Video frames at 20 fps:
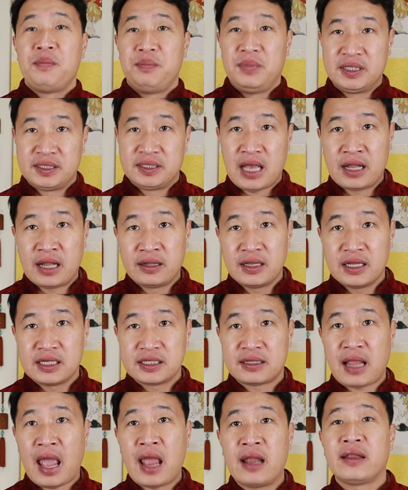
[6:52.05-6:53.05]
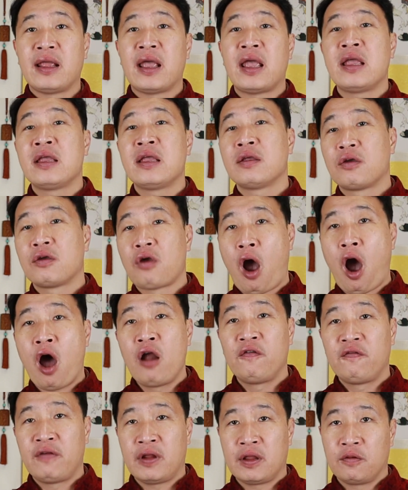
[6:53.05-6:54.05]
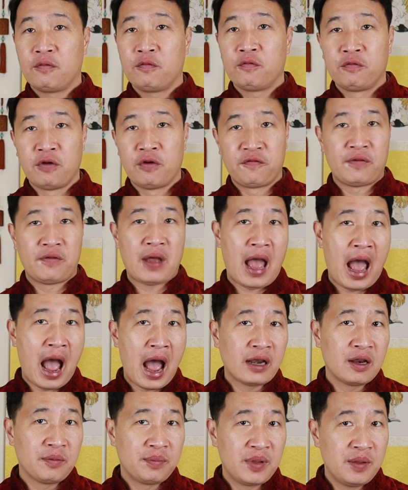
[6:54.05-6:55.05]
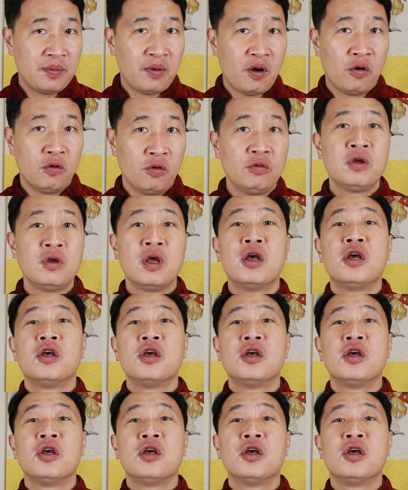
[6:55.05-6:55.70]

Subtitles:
misunderstanding, conflict with other people.